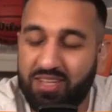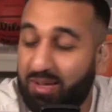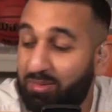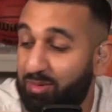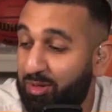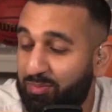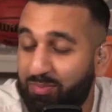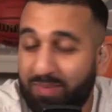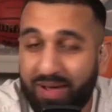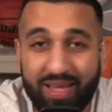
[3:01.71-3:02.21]
I'm
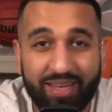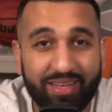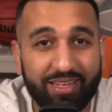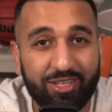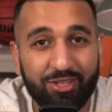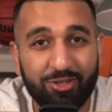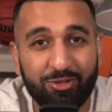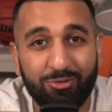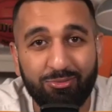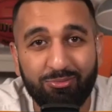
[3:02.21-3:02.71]
not mad at
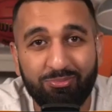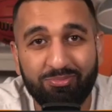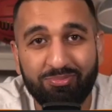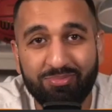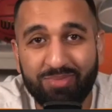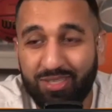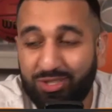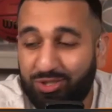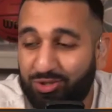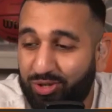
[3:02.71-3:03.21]
you.
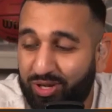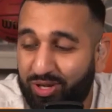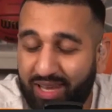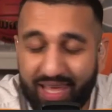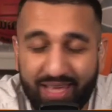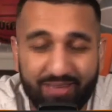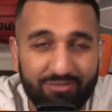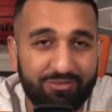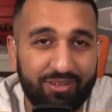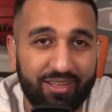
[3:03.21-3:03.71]
Enjoy
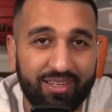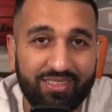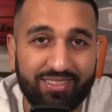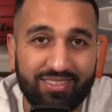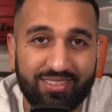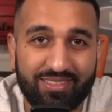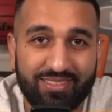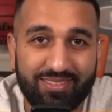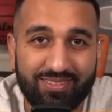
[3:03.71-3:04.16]
life, fellas.